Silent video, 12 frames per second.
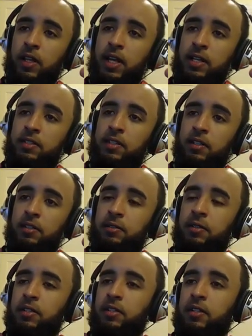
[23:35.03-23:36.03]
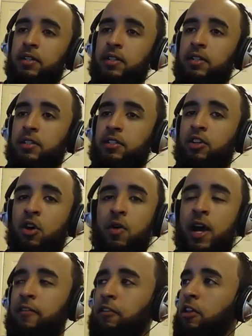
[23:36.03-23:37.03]
it's don't
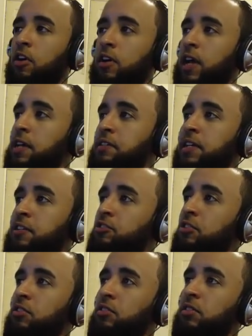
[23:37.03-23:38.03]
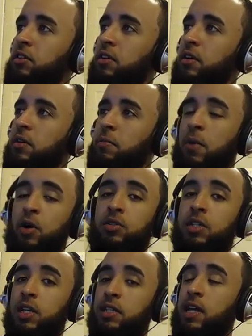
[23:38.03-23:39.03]
have a long ass intro.
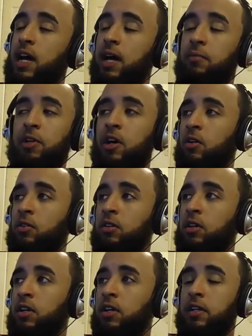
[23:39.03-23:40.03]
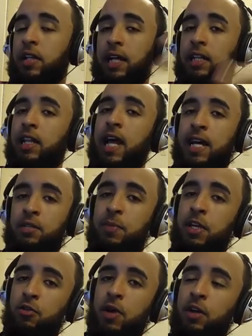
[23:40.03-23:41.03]
Most of the time, don't. Like the last
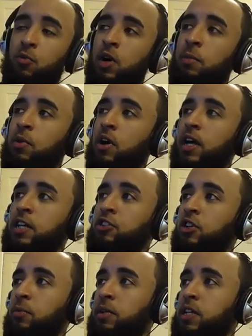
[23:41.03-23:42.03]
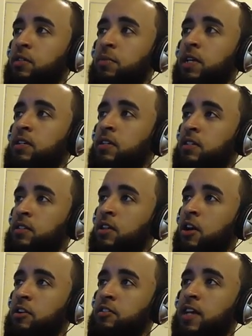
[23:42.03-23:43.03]
beat, you had a 1 bar intro, but this beat is
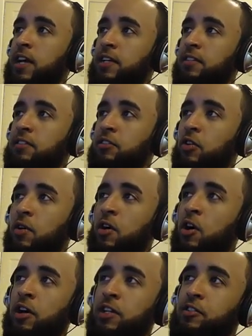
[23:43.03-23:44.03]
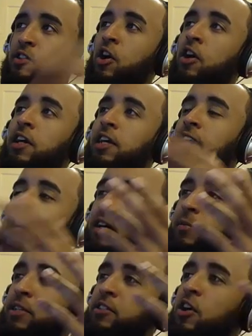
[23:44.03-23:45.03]
30 seconds. So all this talking, I
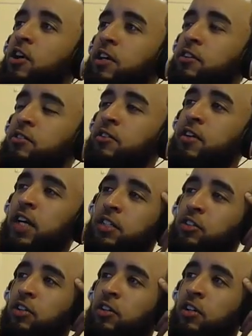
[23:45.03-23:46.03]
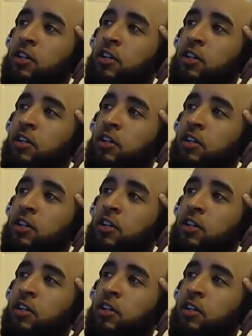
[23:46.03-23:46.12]
could be talking through your intro.